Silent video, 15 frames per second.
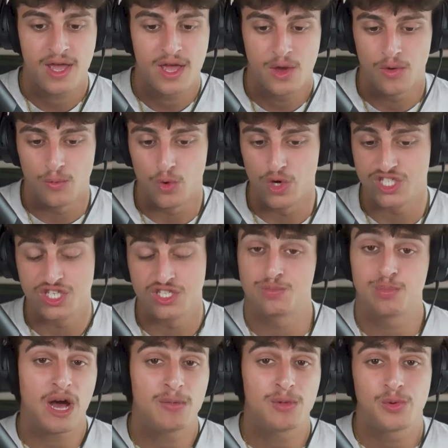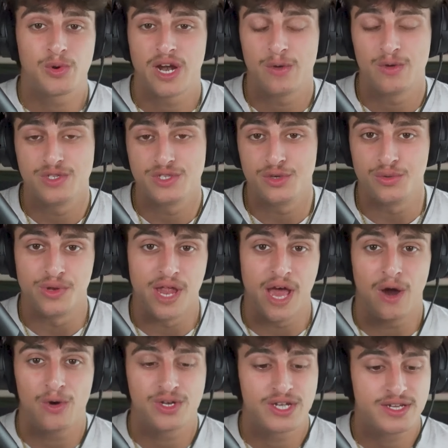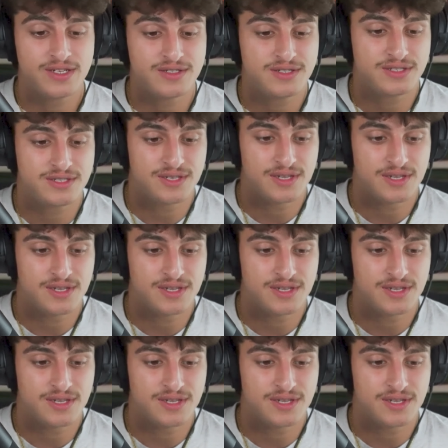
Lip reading: which is probably what I would do nowadays.